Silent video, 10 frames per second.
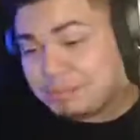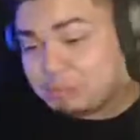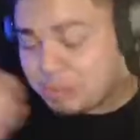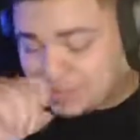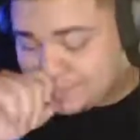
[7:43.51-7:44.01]

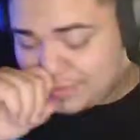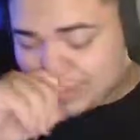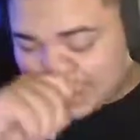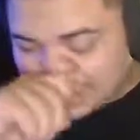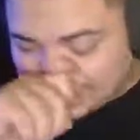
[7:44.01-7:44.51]
Simple as
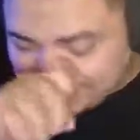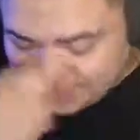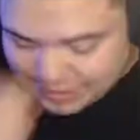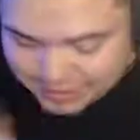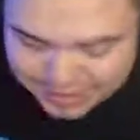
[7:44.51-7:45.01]
that. Simple
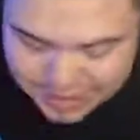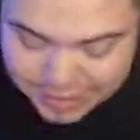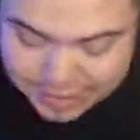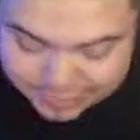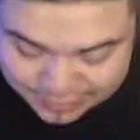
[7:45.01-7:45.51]
as that.
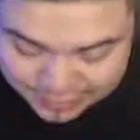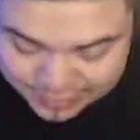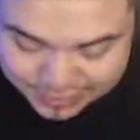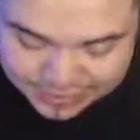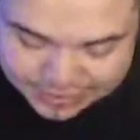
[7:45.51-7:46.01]
So here we go,
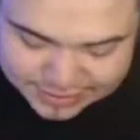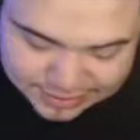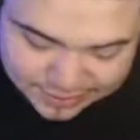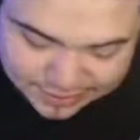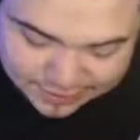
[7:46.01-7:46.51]
guys. This is going to be
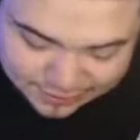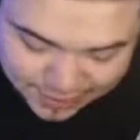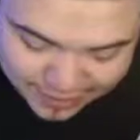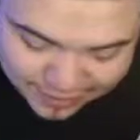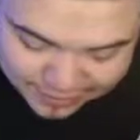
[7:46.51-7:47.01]
the
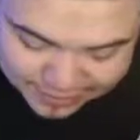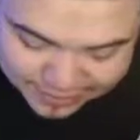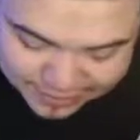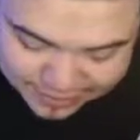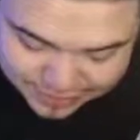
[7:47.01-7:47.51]
final
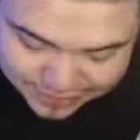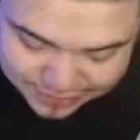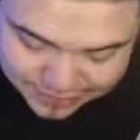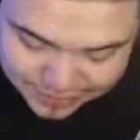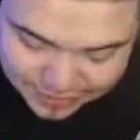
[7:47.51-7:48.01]
rotation of the
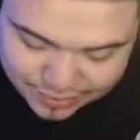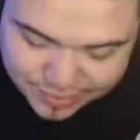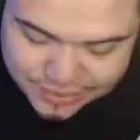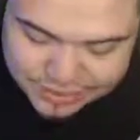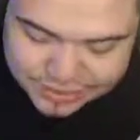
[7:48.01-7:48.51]
video. Hope you
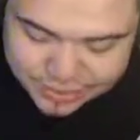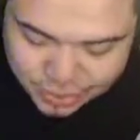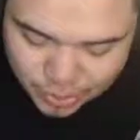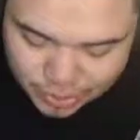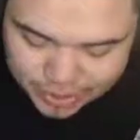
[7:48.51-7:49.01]
guys
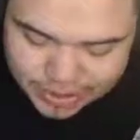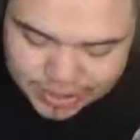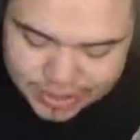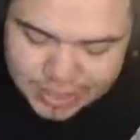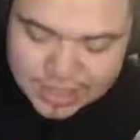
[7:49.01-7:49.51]
enjoyed
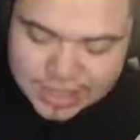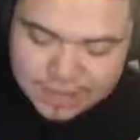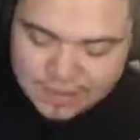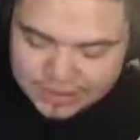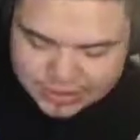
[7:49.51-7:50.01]
the
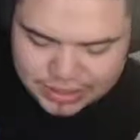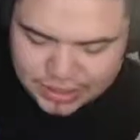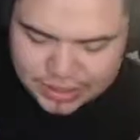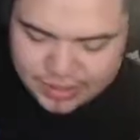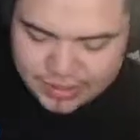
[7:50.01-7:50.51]

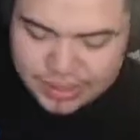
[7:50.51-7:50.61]
video.